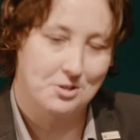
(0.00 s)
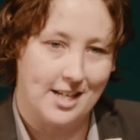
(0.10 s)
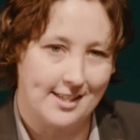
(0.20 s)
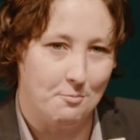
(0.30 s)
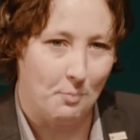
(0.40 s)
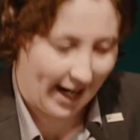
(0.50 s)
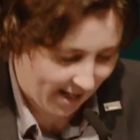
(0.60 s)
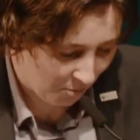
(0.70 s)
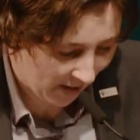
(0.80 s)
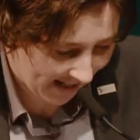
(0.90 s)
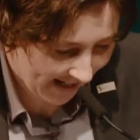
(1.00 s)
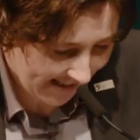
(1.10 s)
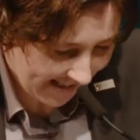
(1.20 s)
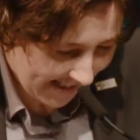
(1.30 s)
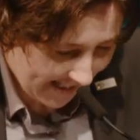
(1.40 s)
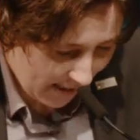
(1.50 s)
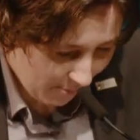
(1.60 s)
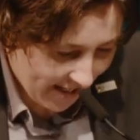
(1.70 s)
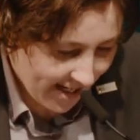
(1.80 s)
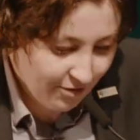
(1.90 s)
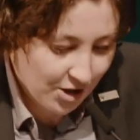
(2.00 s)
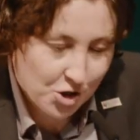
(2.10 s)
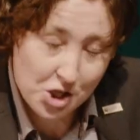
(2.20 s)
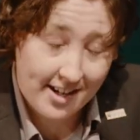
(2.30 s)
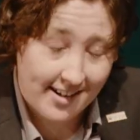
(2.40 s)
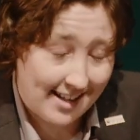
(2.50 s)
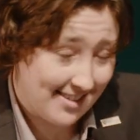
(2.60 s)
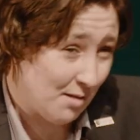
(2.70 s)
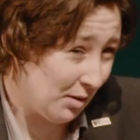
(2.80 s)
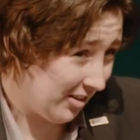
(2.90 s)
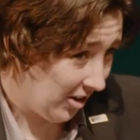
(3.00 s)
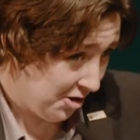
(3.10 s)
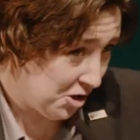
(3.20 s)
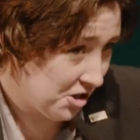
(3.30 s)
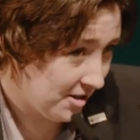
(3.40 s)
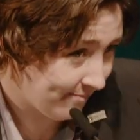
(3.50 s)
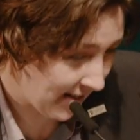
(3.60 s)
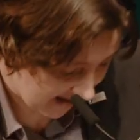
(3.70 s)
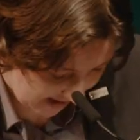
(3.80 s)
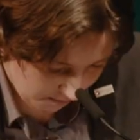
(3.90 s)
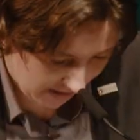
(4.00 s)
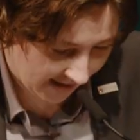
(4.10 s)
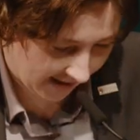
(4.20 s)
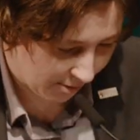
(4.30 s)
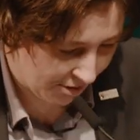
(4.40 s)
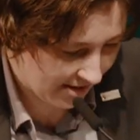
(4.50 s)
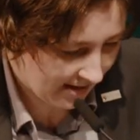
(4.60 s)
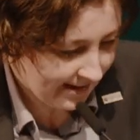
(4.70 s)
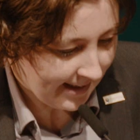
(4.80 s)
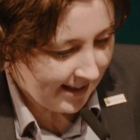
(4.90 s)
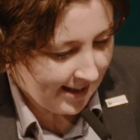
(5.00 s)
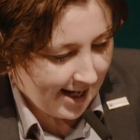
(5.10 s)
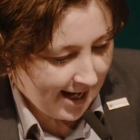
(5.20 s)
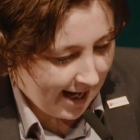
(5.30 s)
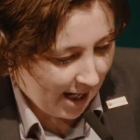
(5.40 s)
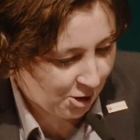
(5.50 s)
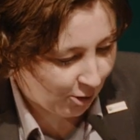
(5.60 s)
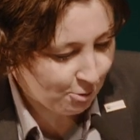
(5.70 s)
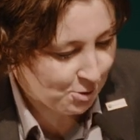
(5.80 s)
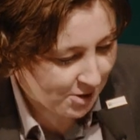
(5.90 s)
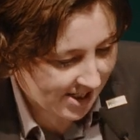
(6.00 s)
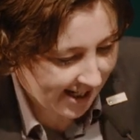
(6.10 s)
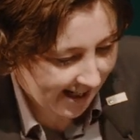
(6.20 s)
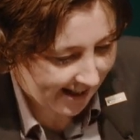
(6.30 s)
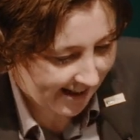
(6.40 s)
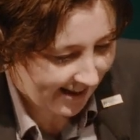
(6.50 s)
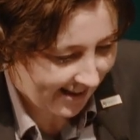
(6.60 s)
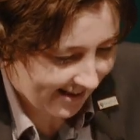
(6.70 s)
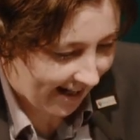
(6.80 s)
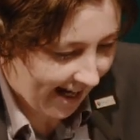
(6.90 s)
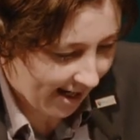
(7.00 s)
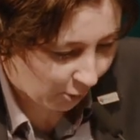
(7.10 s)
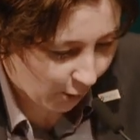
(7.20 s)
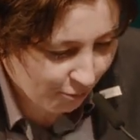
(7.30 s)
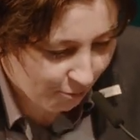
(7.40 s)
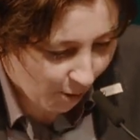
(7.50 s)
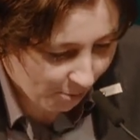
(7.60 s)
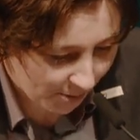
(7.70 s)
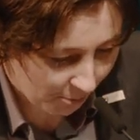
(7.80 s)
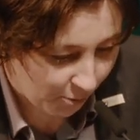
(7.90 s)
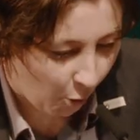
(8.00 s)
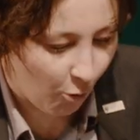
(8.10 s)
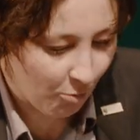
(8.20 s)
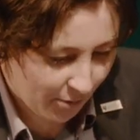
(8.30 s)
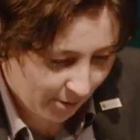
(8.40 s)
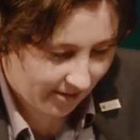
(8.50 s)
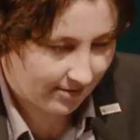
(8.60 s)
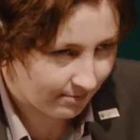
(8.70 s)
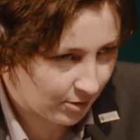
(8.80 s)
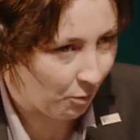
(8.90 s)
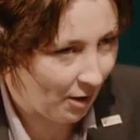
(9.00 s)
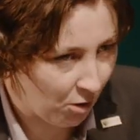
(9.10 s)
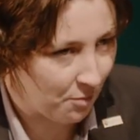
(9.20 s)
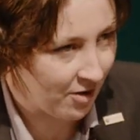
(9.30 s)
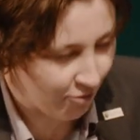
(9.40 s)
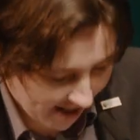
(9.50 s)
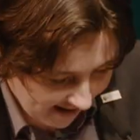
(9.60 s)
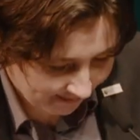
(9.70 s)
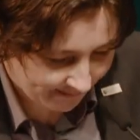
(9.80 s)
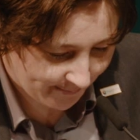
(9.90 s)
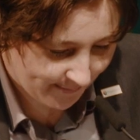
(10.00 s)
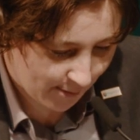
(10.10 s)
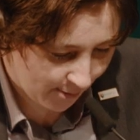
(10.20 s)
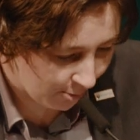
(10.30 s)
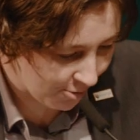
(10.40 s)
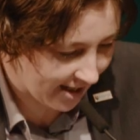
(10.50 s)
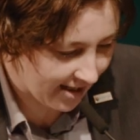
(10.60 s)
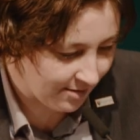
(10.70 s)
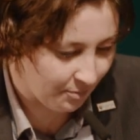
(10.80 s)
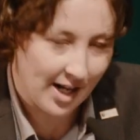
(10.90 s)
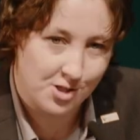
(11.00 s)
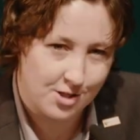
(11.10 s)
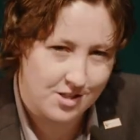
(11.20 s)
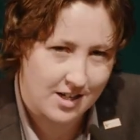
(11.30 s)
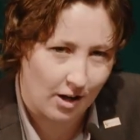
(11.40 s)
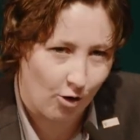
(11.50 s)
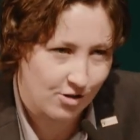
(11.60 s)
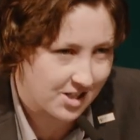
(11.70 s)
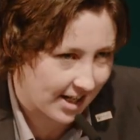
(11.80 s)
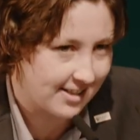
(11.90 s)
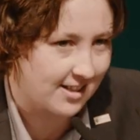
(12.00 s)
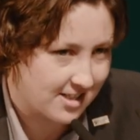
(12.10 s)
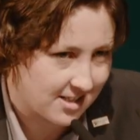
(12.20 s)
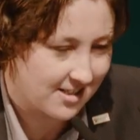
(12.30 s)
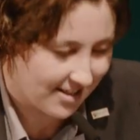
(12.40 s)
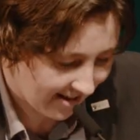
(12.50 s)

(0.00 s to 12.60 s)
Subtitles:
sitting behind me. We even share a table at lunch. It's like Mean Girls. I should also say that I look forward with hope to welcoming Rhian to those green benches alongside us.